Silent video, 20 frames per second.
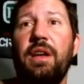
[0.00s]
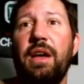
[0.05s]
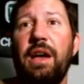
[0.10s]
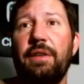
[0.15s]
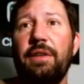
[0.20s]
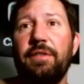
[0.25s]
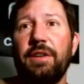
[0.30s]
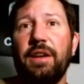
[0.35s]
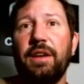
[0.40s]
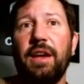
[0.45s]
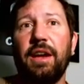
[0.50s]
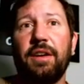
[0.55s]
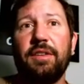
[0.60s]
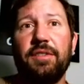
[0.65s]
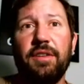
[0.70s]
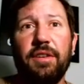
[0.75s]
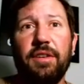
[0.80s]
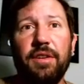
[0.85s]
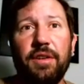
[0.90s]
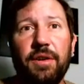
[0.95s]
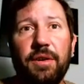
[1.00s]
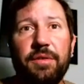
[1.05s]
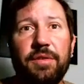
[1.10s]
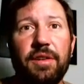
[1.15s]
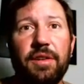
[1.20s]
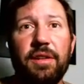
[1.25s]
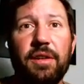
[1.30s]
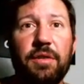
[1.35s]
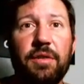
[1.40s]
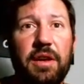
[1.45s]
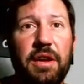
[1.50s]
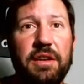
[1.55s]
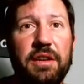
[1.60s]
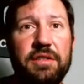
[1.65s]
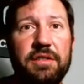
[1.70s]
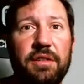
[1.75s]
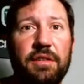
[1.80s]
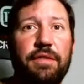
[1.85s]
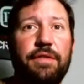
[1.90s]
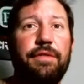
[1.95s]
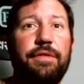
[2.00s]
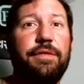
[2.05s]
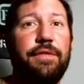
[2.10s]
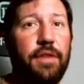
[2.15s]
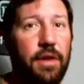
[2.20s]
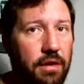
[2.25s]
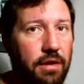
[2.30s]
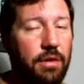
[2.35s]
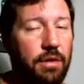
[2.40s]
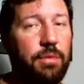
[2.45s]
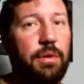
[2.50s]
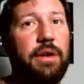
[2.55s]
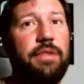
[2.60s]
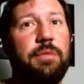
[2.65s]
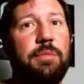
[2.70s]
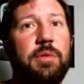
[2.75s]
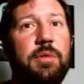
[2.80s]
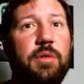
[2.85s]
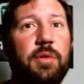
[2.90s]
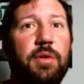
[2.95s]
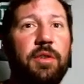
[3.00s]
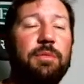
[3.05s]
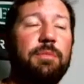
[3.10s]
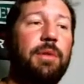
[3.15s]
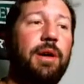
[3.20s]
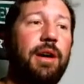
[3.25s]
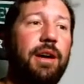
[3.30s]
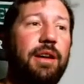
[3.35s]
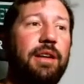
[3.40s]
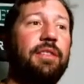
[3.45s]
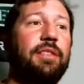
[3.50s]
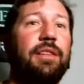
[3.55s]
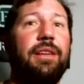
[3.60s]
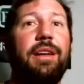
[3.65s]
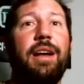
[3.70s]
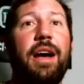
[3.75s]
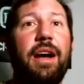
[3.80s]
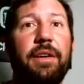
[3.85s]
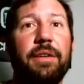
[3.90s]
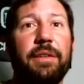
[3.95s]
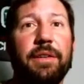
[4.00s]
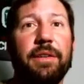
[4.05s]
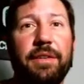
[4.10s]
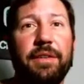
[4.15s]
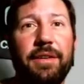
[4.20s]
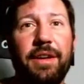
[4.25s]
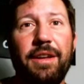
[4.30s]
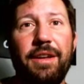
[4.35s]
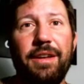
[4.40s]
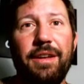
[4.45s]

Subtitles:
having exit nodes in locations far away from yours. Mine is in Ireland.